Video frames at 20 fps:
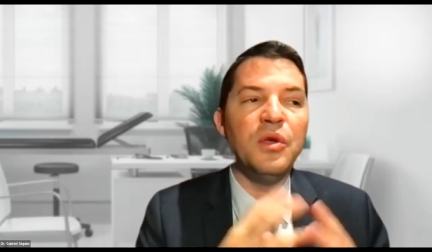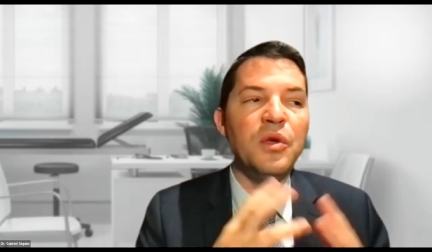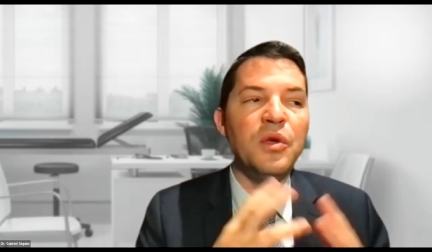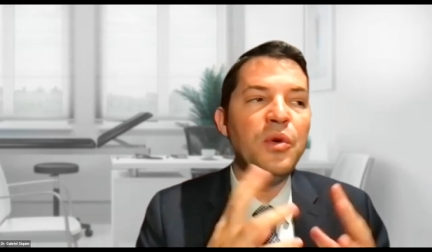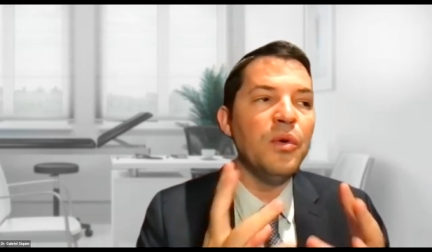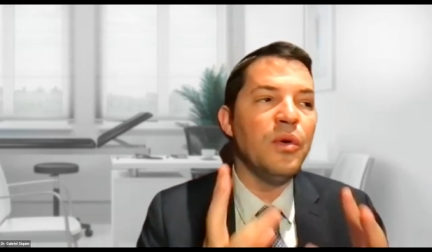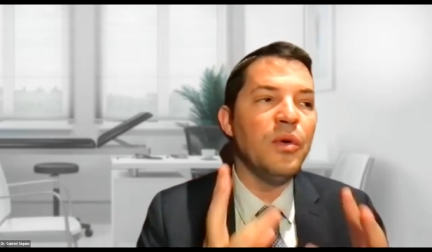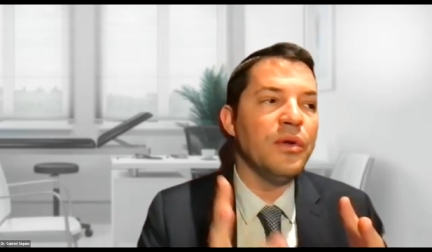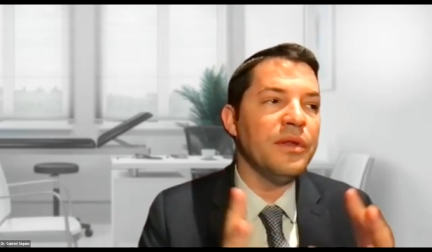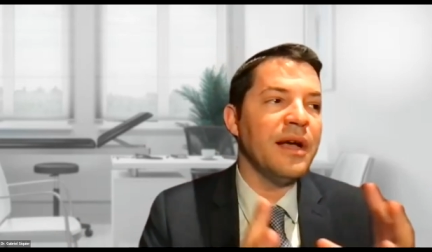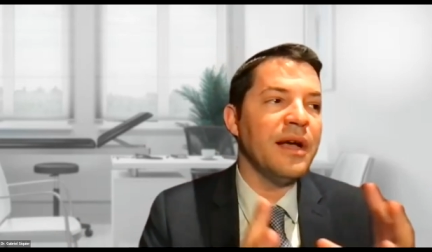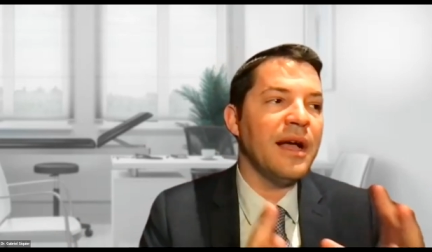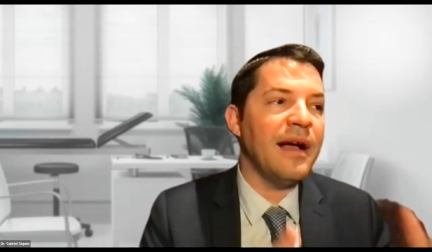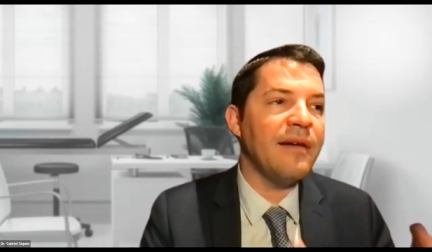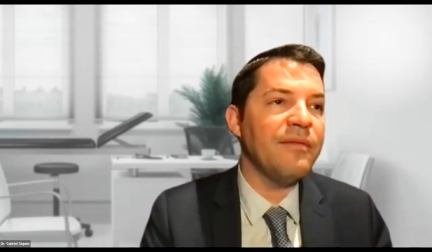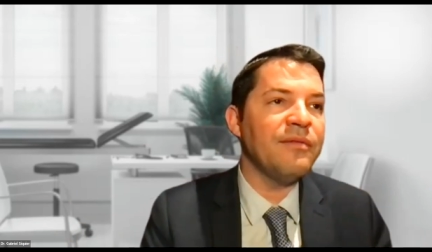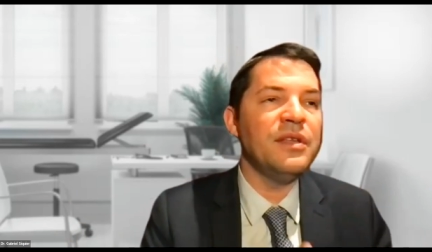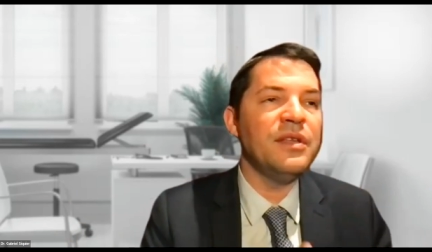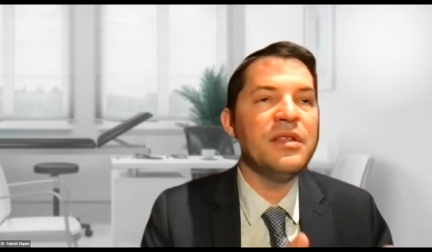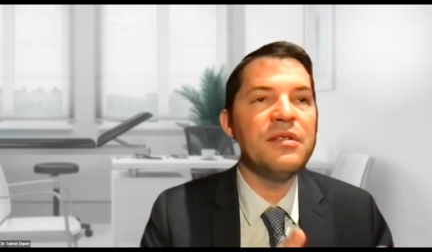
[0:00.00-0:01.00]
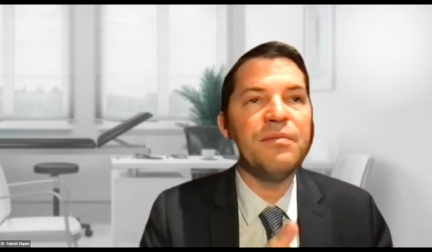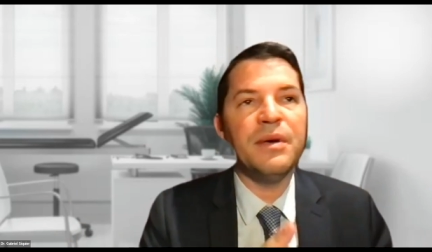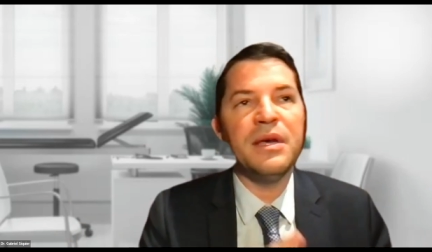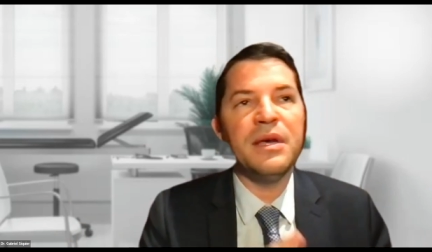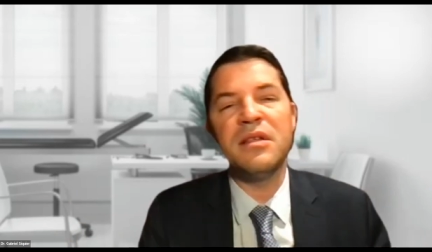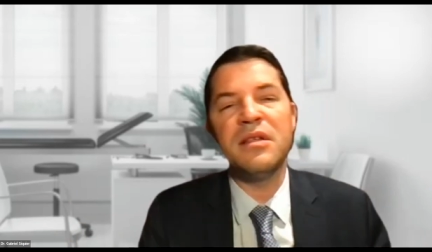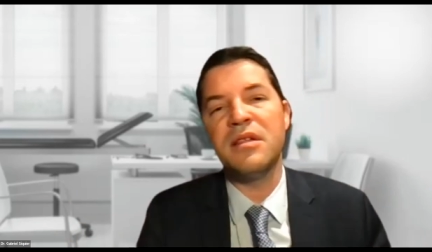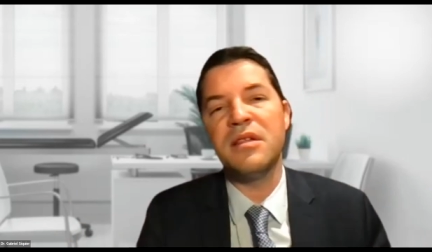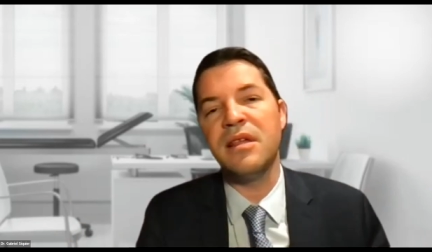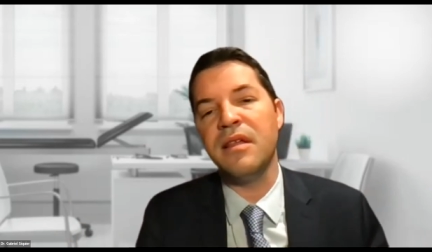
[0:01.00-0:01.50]
You're gonna have these
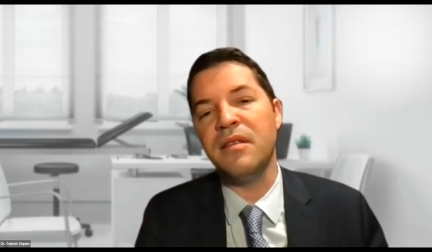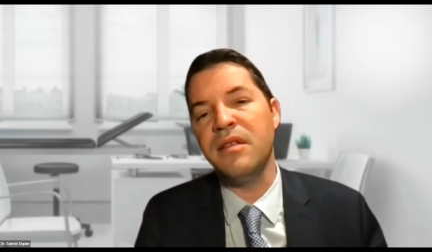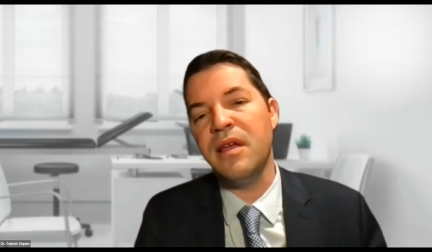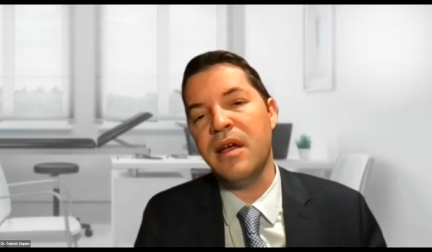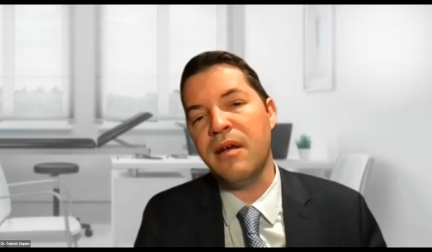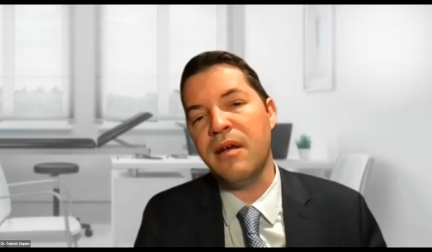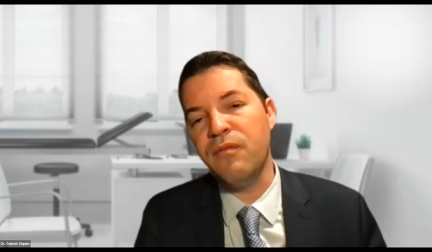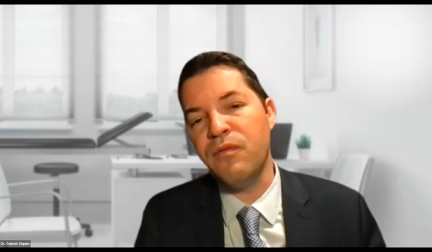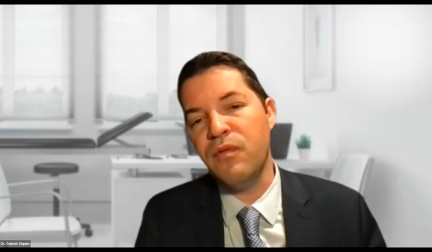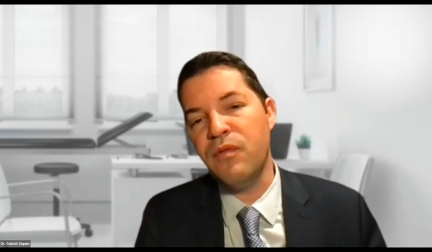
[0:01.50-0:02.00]
patients that they are